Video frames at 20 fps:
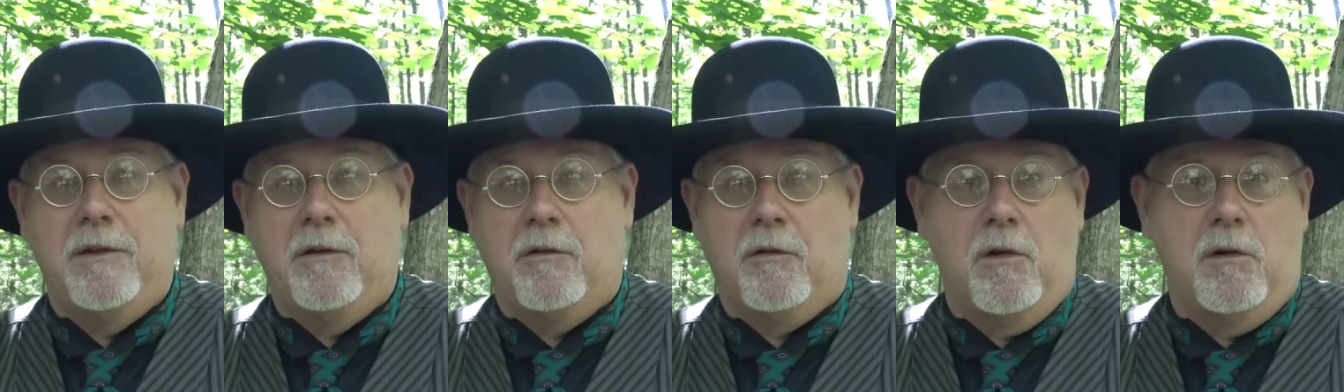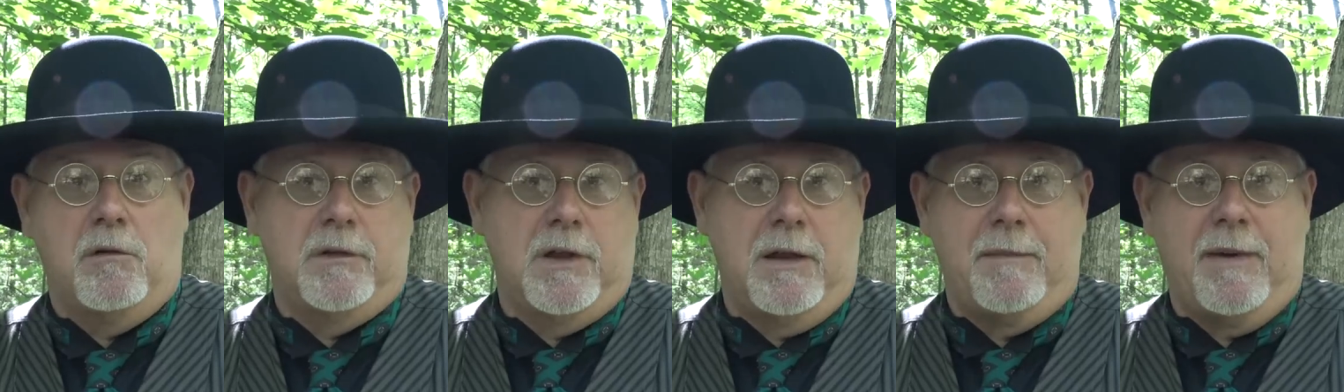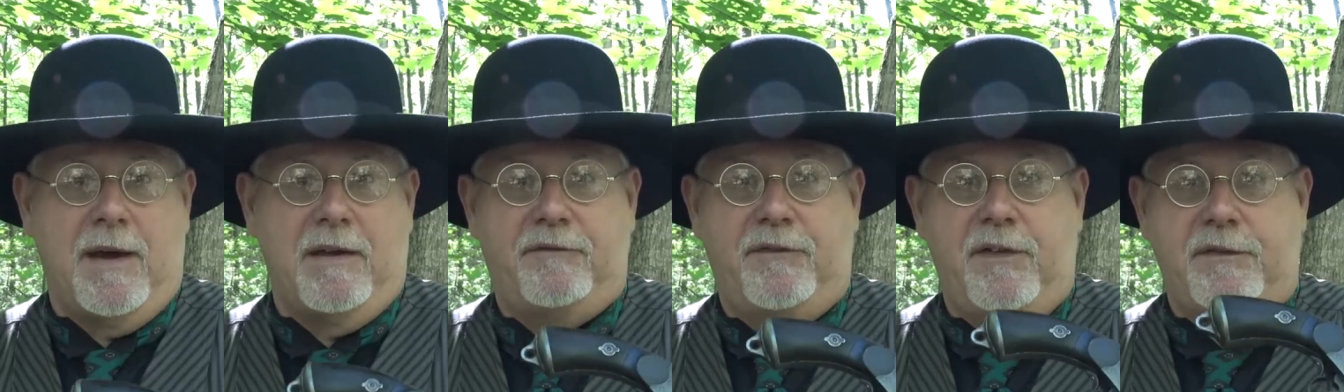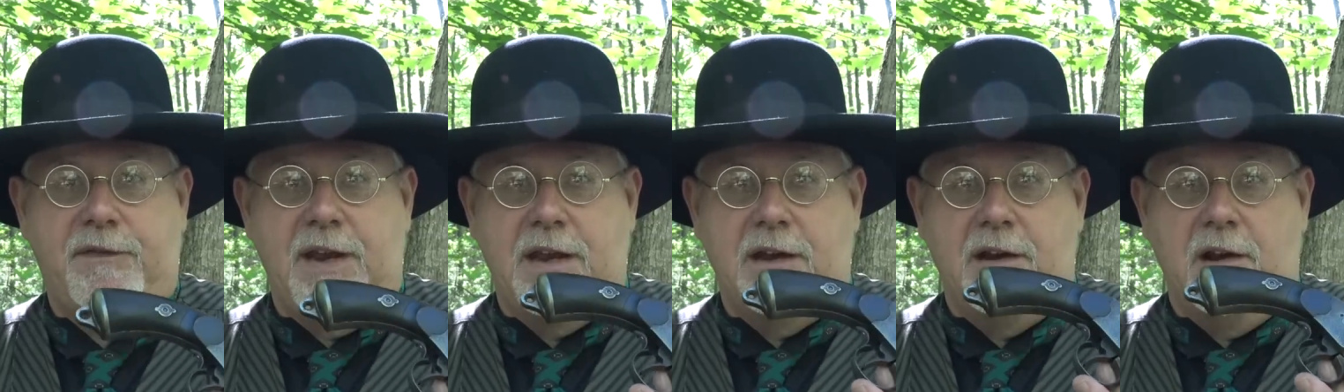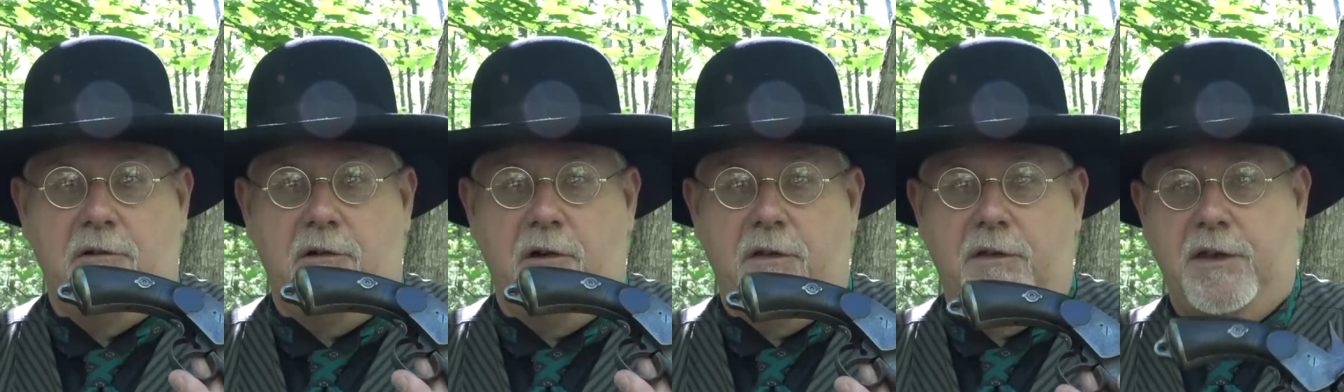There were only about fifteen
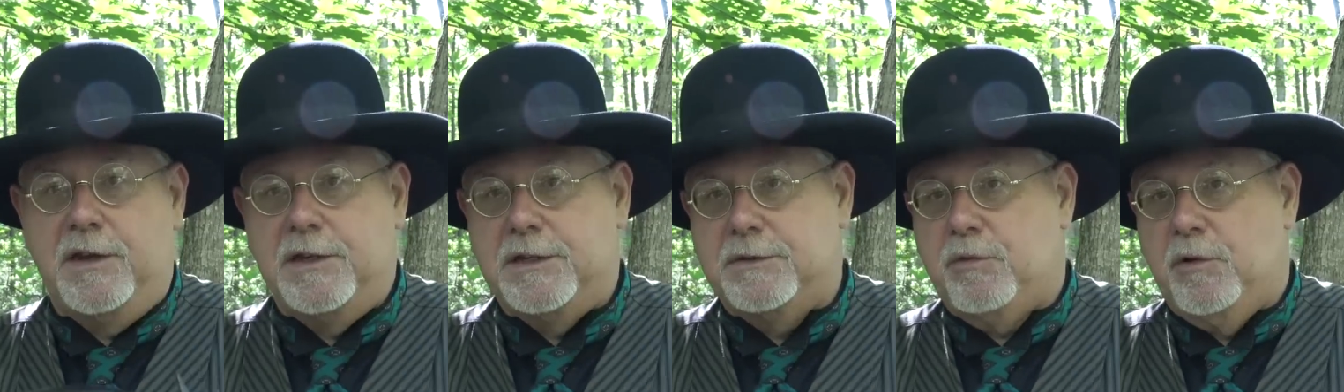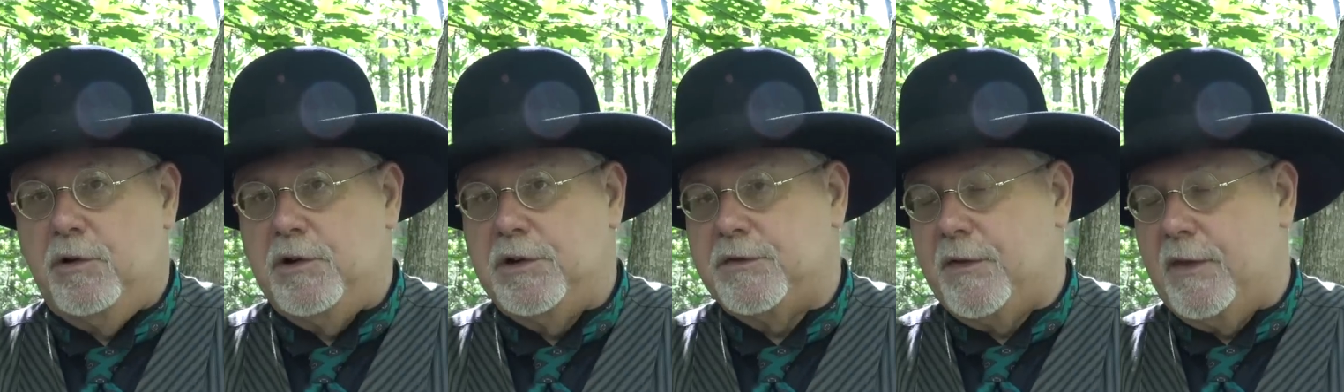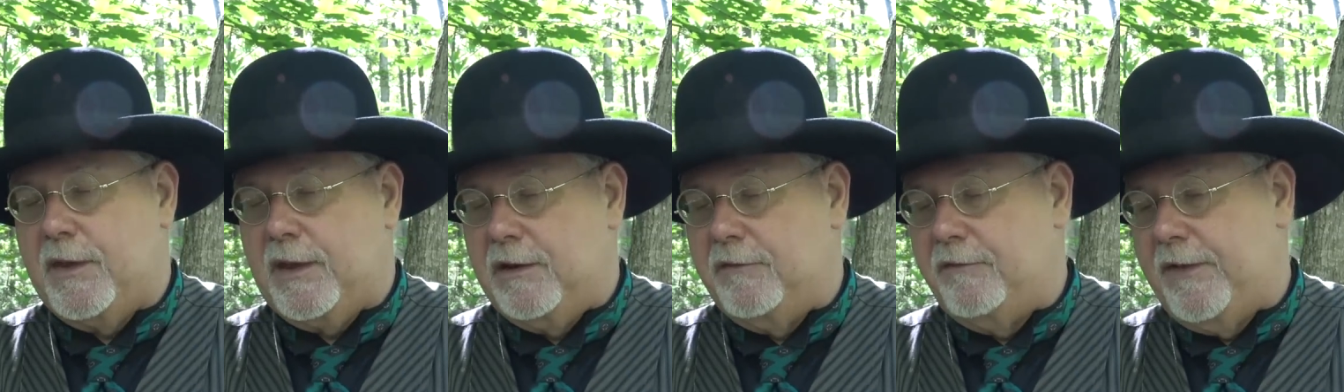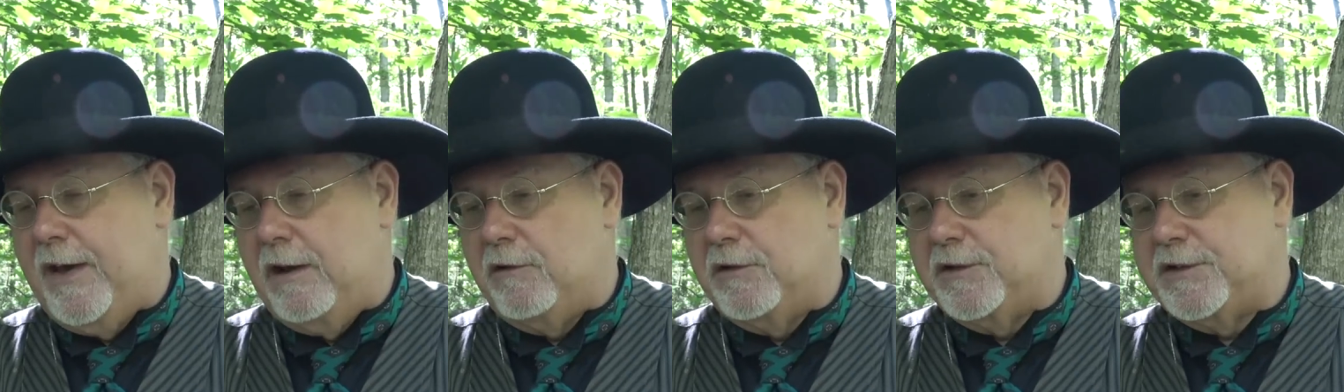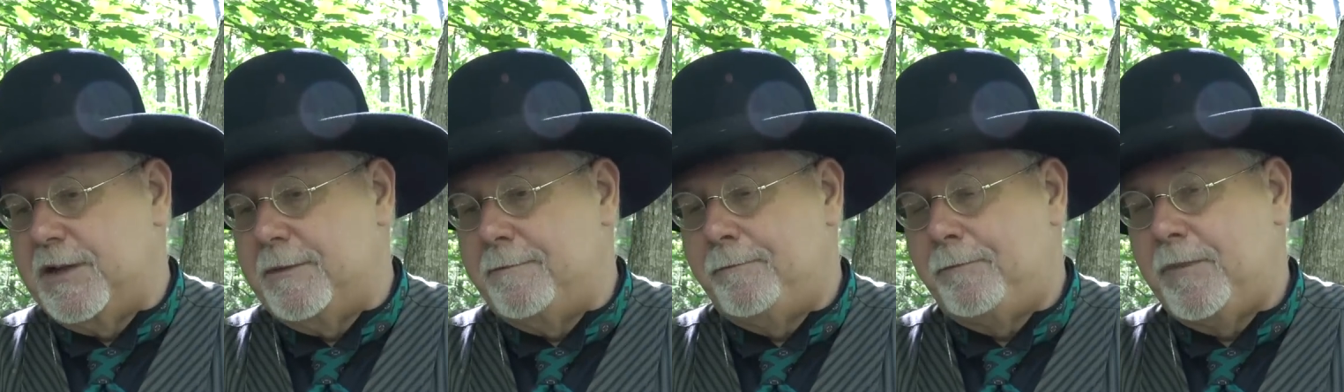hundred of these produced for the
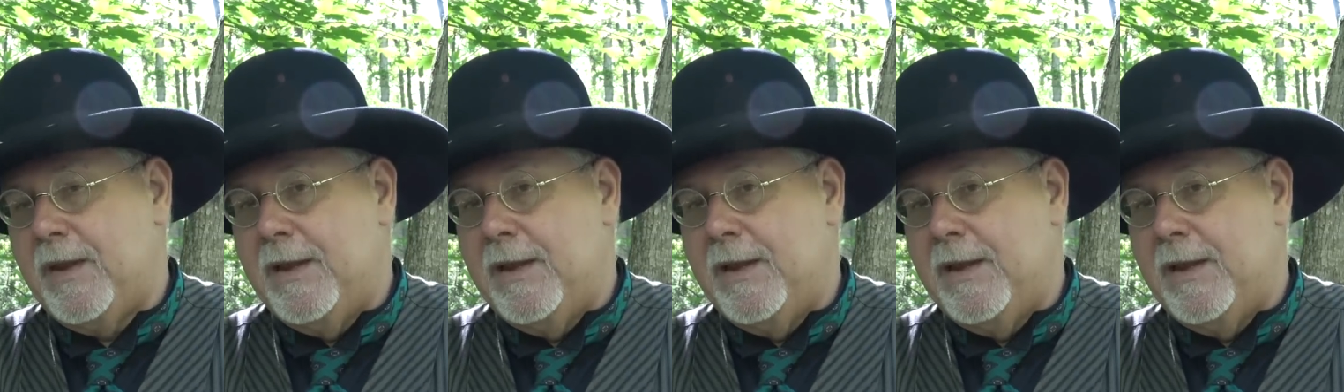Confederacy,